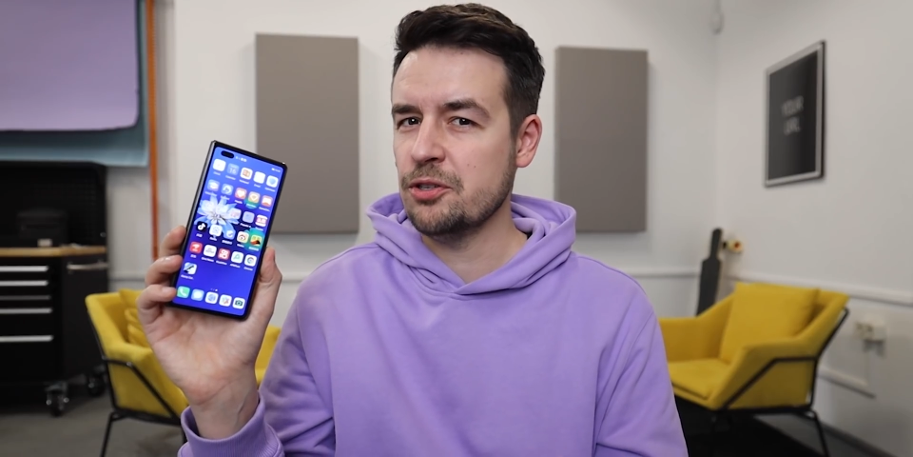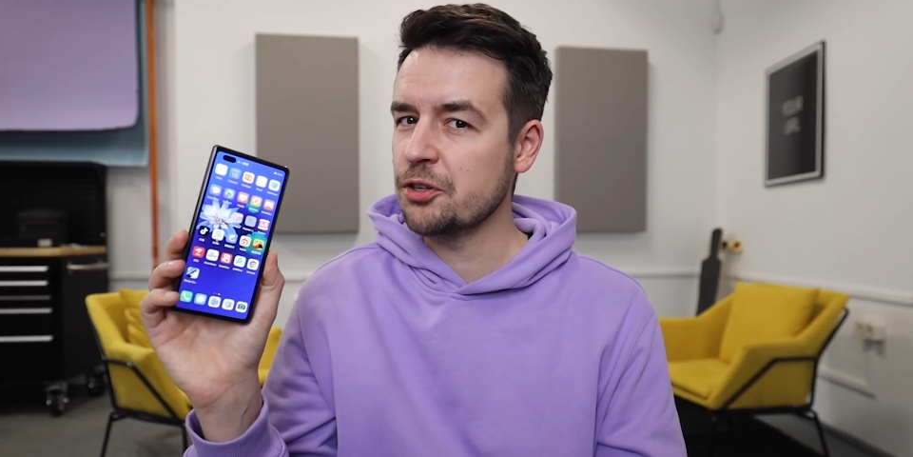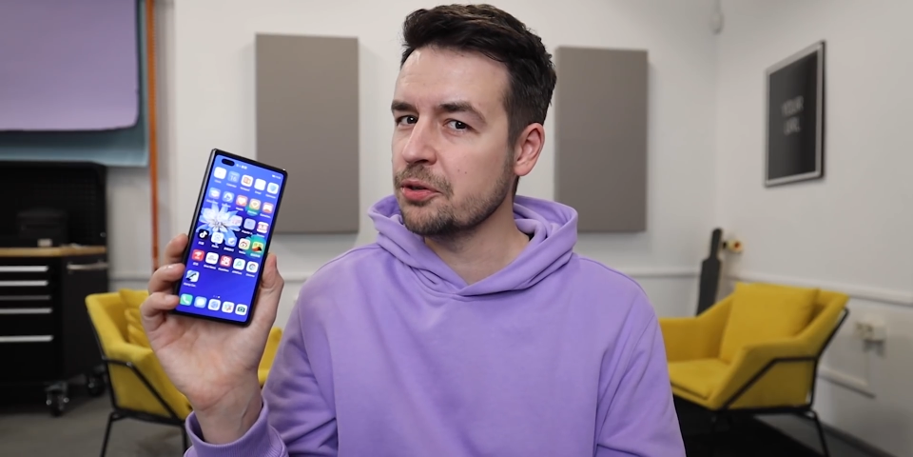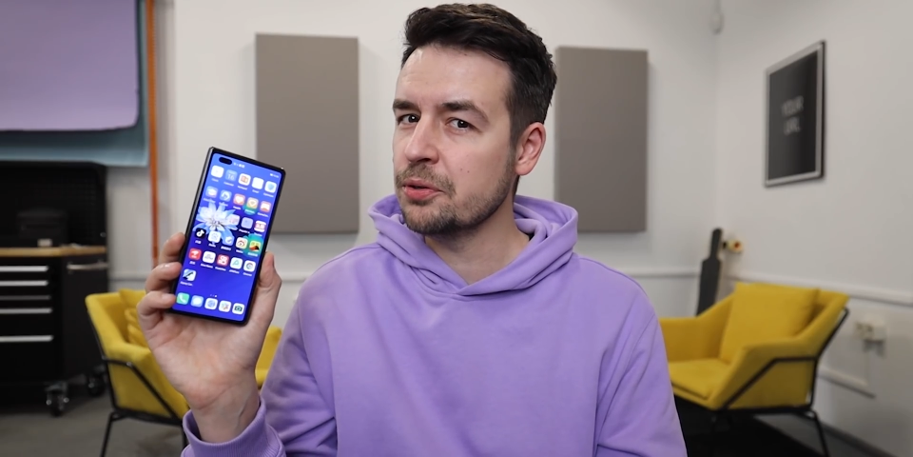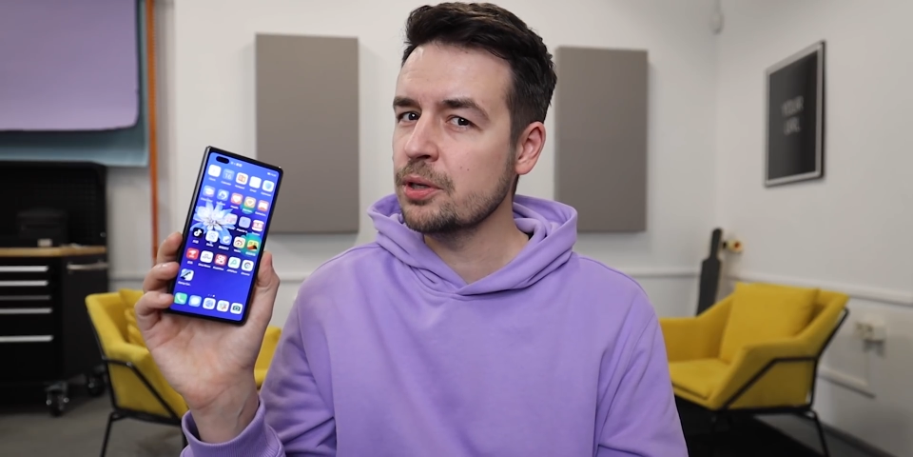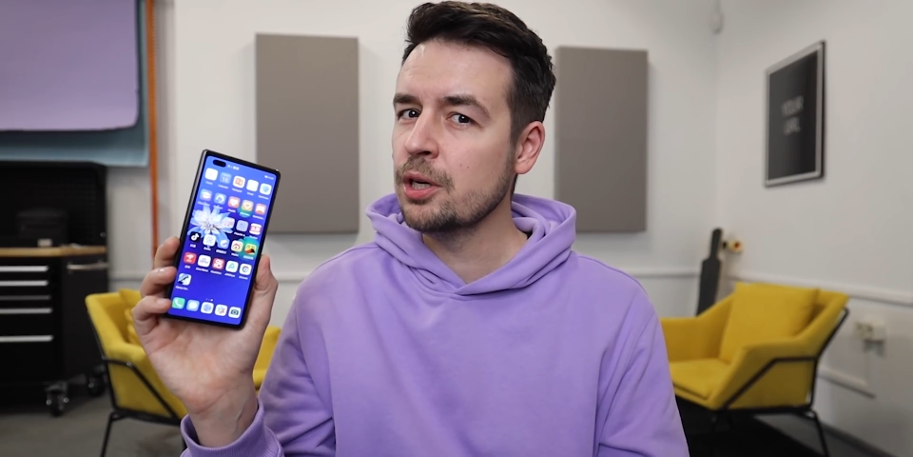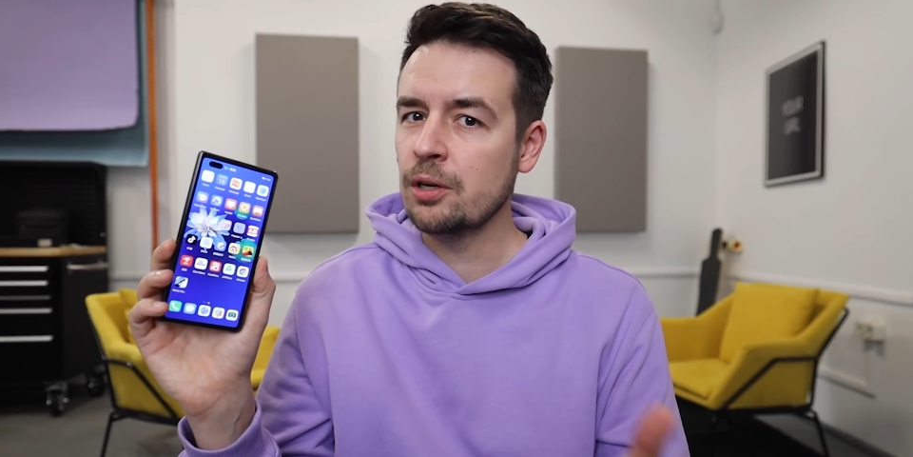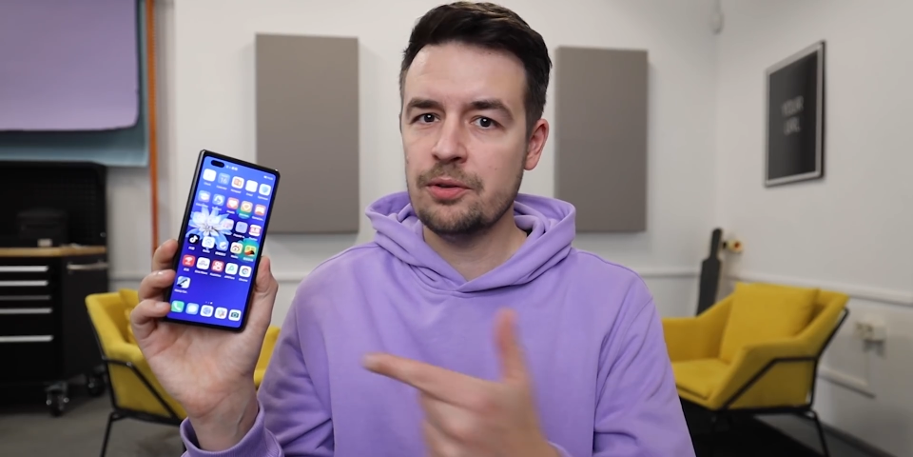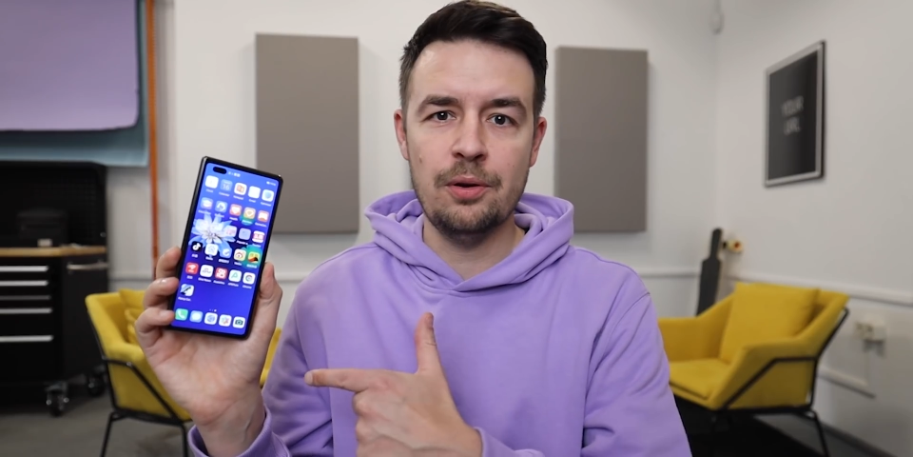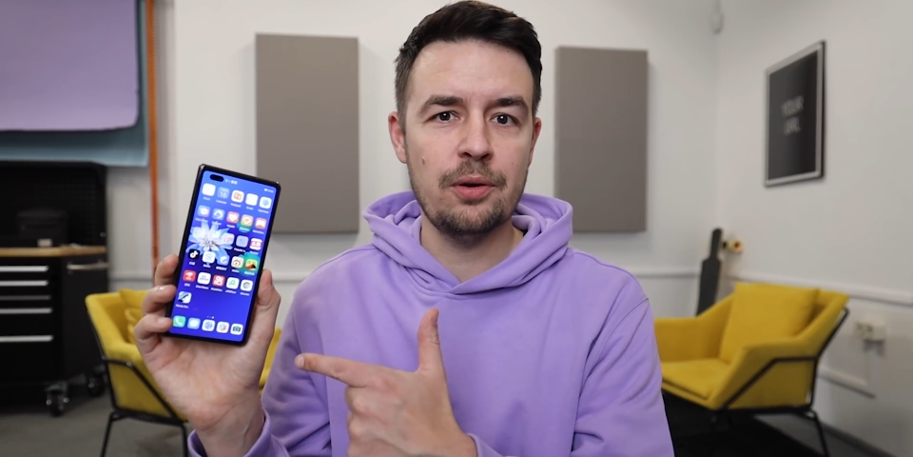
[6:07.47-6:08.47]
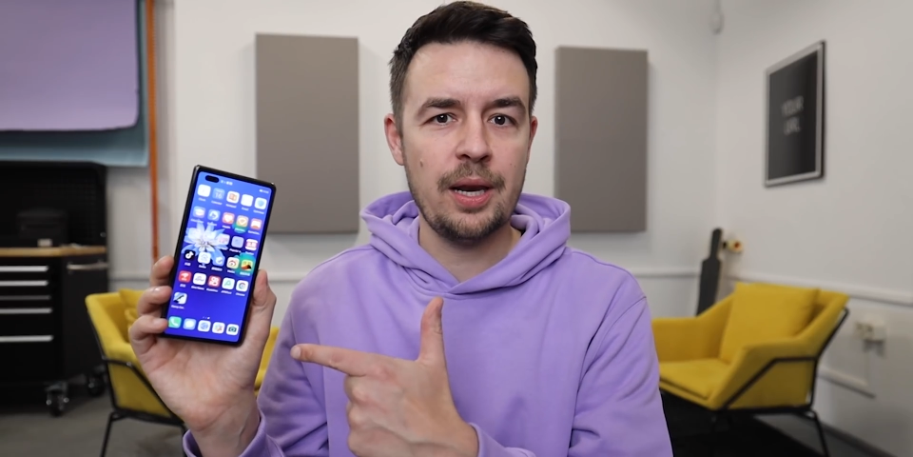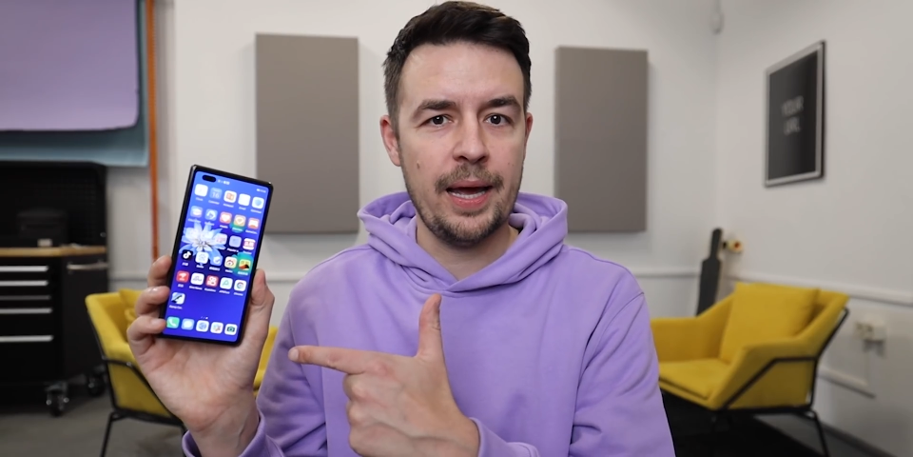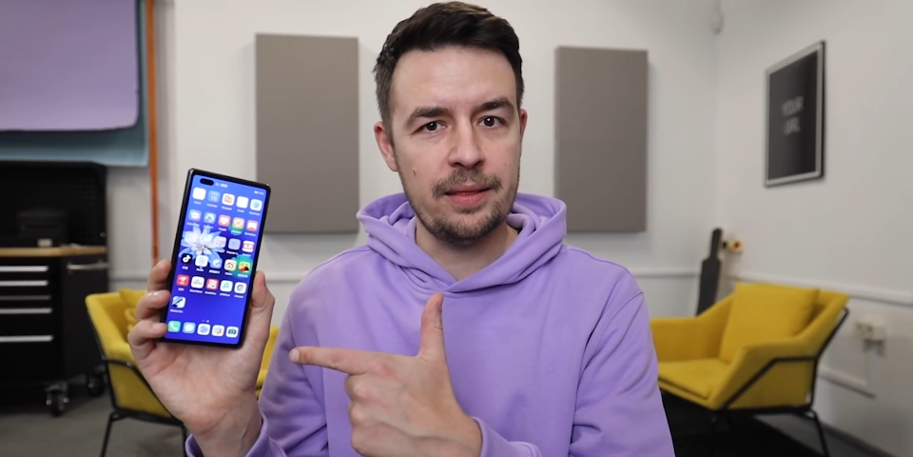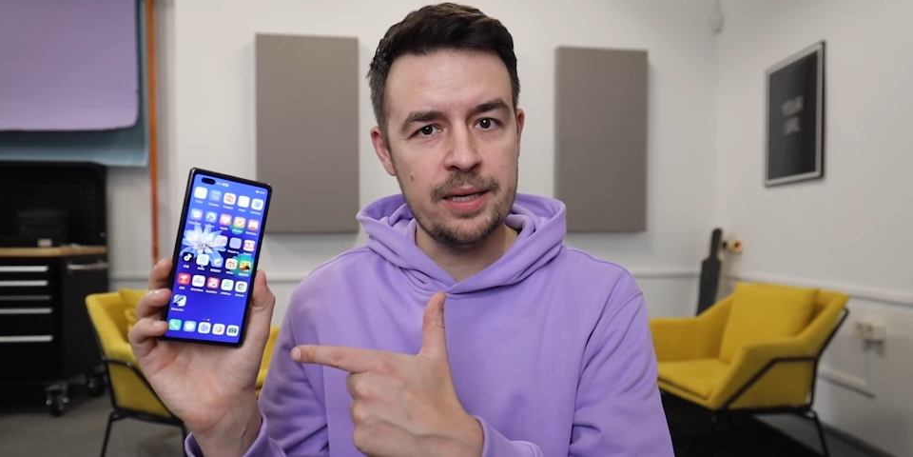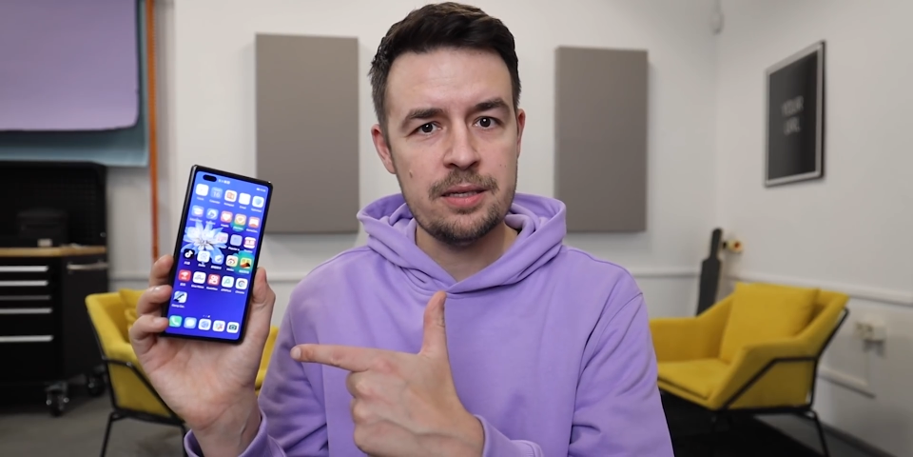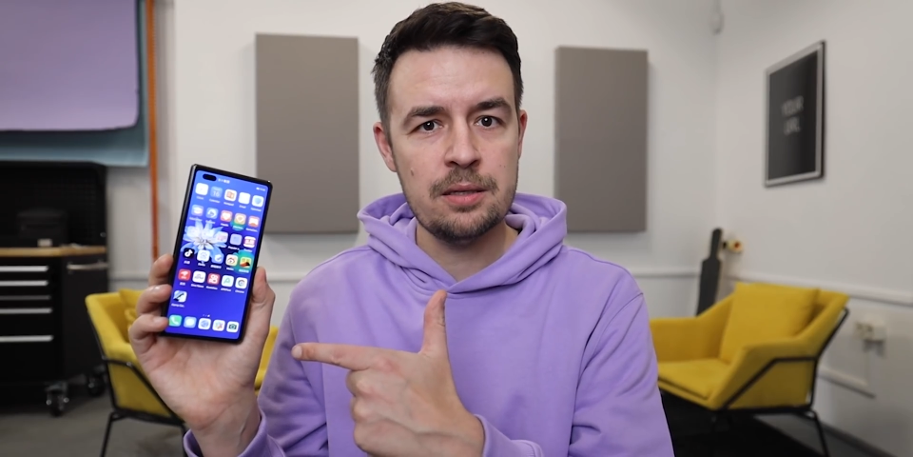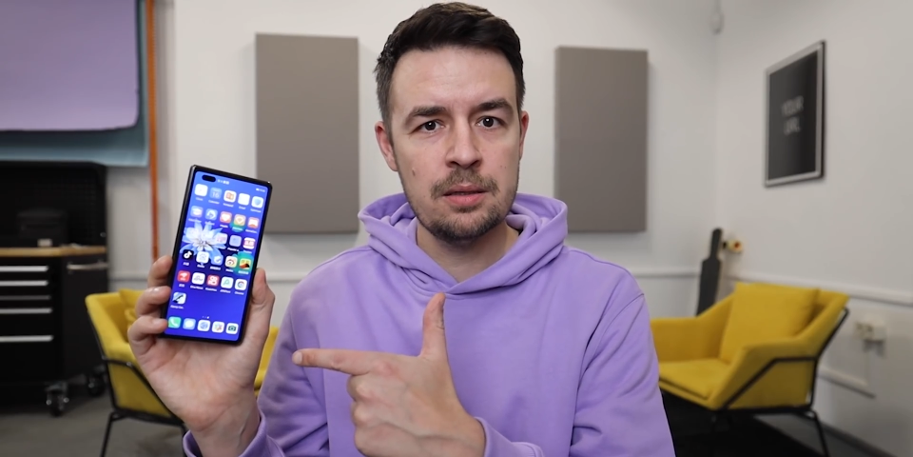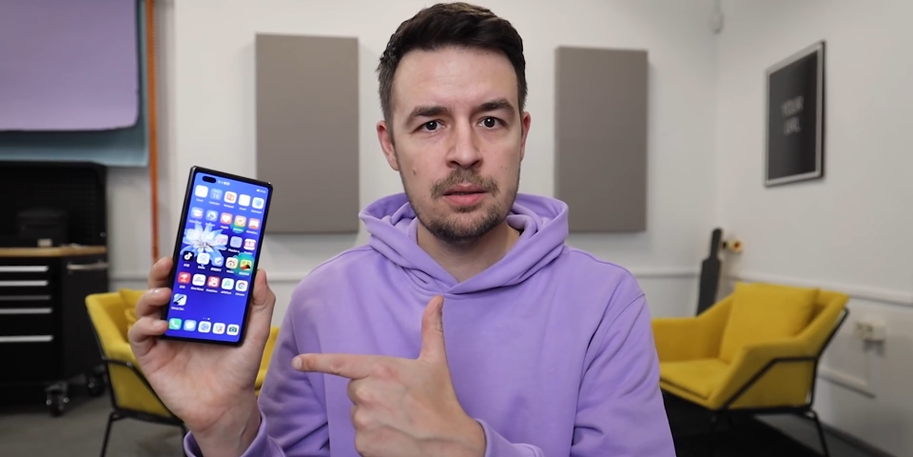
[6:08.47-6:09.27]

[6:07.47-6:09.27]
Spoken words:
June, to look like this,